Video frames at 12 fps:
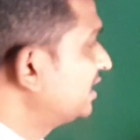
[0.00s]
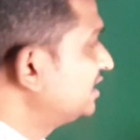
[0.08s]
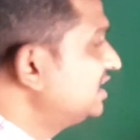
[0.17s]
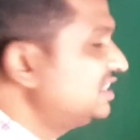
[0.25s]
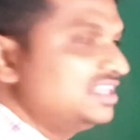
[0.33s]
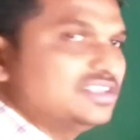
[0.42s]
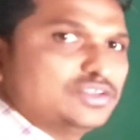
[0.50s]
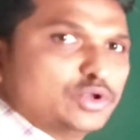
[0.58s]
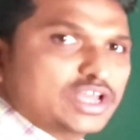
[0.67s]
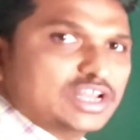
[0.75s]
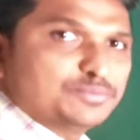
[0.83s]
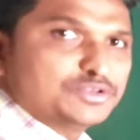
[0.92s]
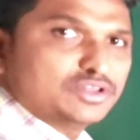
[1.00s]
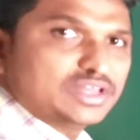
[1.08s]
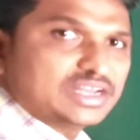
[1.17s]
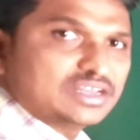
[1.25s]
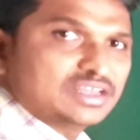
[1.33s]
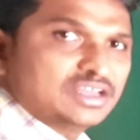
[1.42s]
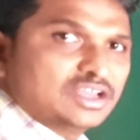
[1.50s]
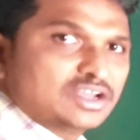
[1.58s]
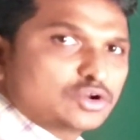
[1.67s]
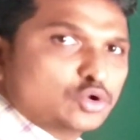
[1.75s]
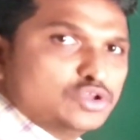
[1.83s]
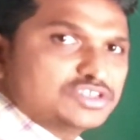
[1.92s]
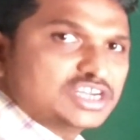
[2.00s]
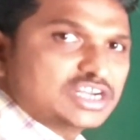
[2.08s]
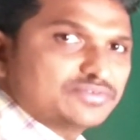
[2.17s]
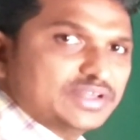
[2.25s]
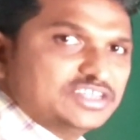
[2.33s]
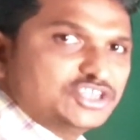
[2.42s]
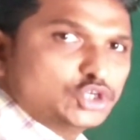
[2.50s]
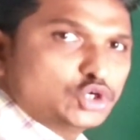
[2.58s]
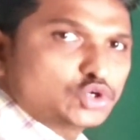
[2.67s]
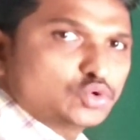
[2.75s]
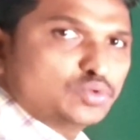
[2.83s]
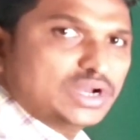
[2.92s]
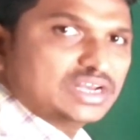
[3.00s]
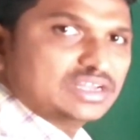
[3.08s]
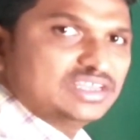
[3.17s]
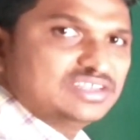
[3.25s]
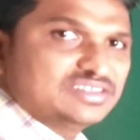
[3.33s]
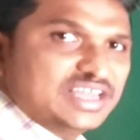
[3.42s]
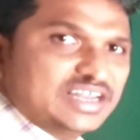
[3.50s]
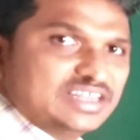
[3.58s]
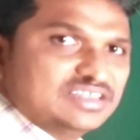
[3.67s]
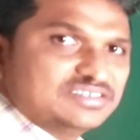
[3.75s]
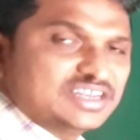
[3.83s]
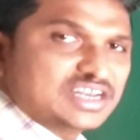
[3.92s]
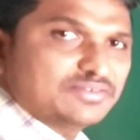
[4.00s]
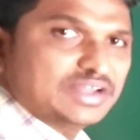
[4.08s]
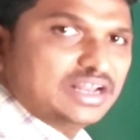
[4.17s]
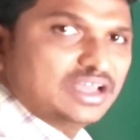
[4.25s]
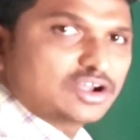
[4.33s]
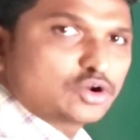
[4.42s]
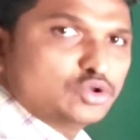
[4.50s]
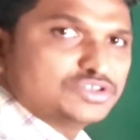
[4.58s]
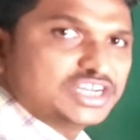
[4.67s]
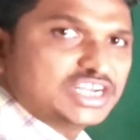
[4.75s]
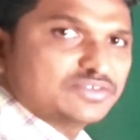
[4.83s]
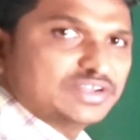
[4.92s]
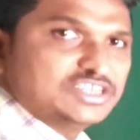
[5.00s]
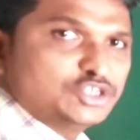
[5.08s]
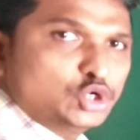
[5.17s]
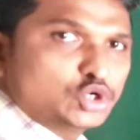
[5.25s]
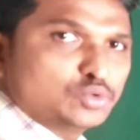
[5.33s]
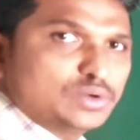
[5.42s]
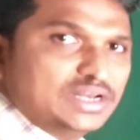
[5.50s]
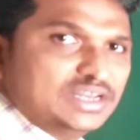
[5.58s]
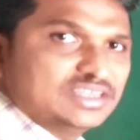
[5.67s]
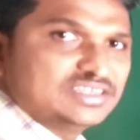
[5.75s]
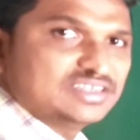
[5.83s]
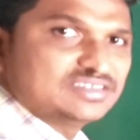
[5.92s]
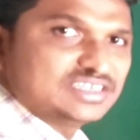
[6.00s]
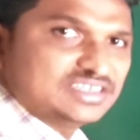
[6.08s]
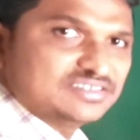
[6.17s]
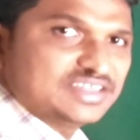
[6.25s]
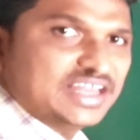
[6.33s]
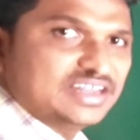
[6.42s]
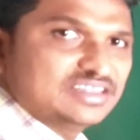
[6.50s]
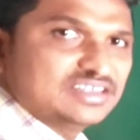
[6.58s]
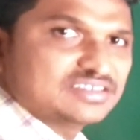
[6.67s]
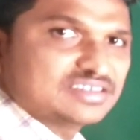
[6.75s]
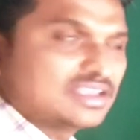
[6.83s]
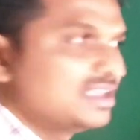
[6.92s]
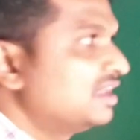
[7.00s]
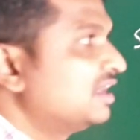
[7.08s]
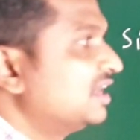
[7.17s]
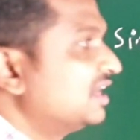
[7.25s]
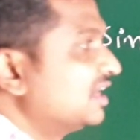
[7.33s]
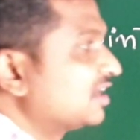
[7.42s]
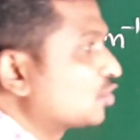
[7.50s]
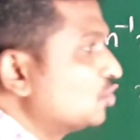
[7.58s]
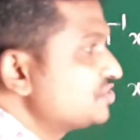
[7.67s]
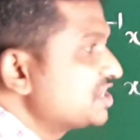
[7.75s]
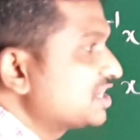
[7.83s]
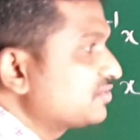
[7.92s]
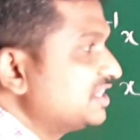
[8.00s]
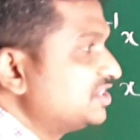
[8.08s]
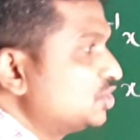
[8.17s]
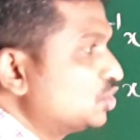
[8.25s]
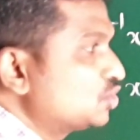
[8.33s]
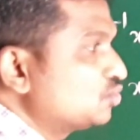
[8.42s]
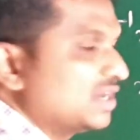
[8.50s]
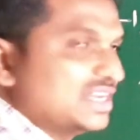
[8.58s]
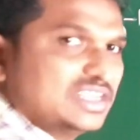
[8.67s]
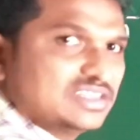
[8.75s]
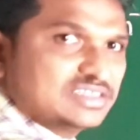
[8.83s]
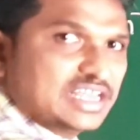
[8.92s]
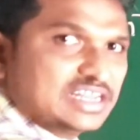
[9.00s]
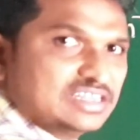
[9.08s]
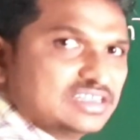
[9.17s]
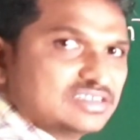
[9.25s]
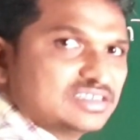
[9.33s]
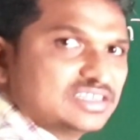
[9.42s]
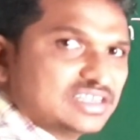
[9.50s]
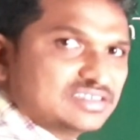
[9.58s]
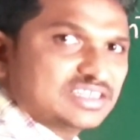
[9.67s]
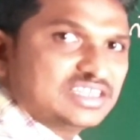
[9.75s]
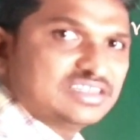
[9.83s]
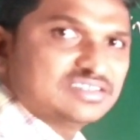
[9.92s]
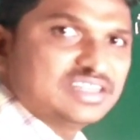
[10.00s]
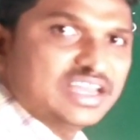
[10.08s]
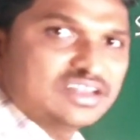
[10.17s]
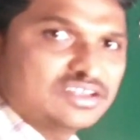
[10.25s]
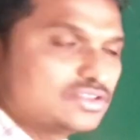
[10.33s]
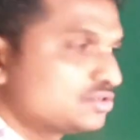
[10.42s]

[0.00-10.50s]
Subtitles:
In this you can observe that closed interval 0 to 1 is there in this interval. Closed interval 0 to 1, yes, it is there in this. Closed interval 0 to 1 is there in this, yes, it is there.